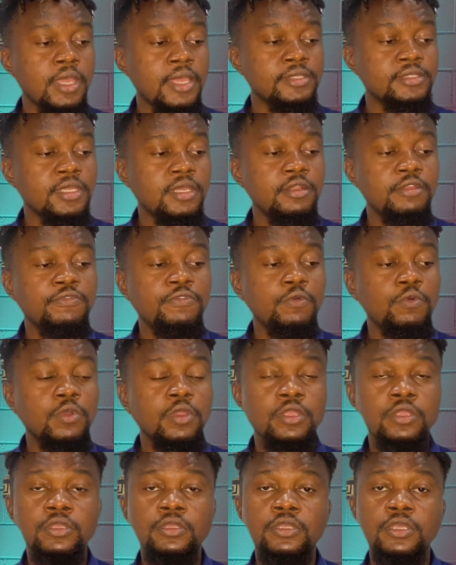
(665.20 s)
I said, if
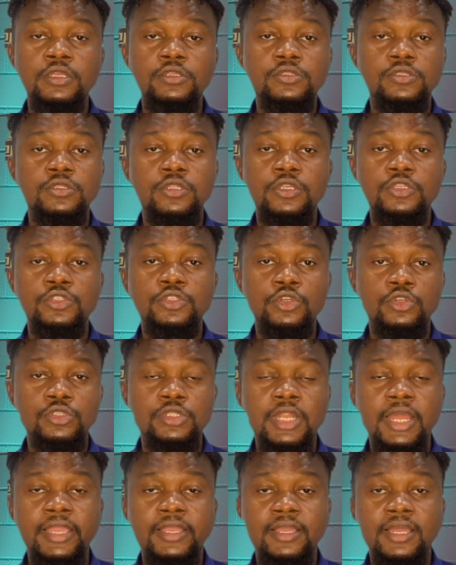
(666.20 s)
in case this is
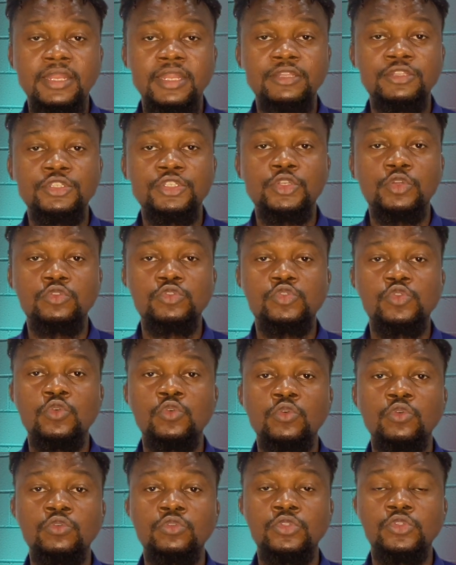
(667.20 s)
just like an addition
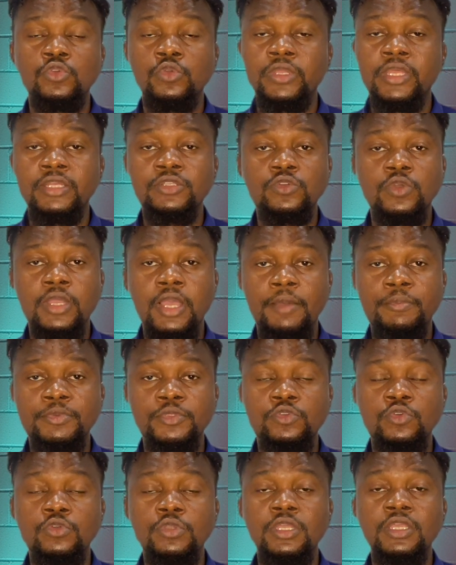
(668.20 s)
to get your
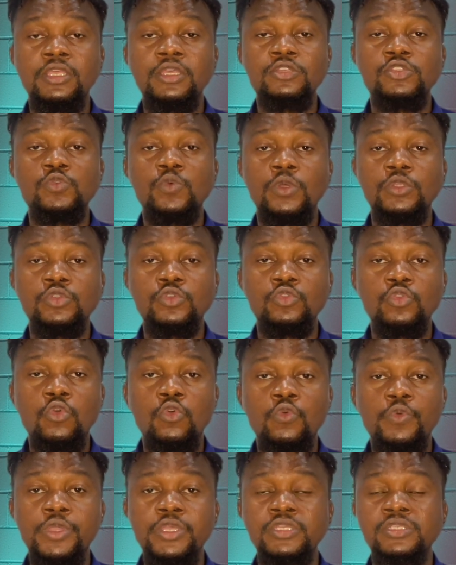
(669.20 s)
capital, in case you want to
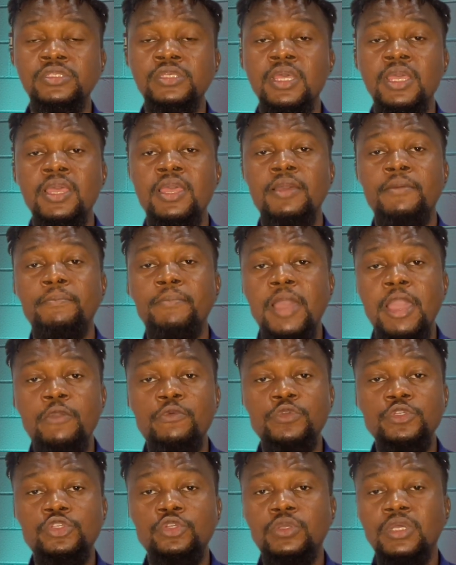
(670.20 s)
know ways by
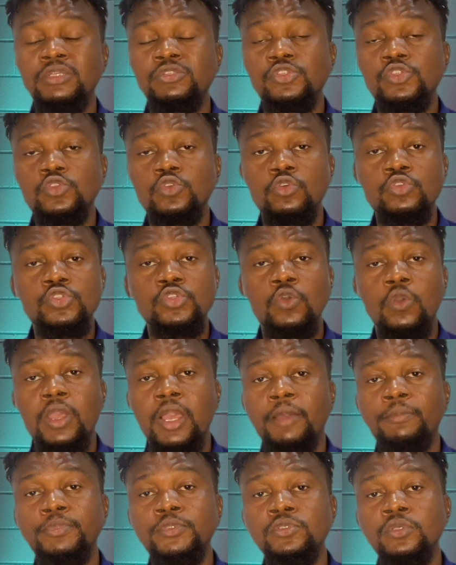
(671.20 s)
which you can source your
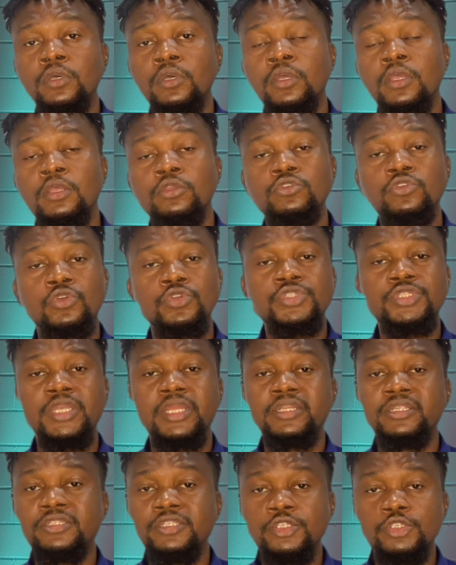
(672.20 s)
capital, just
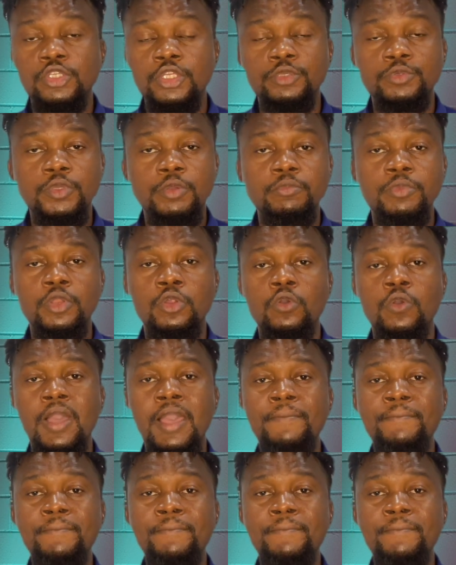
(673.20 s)
check the description below.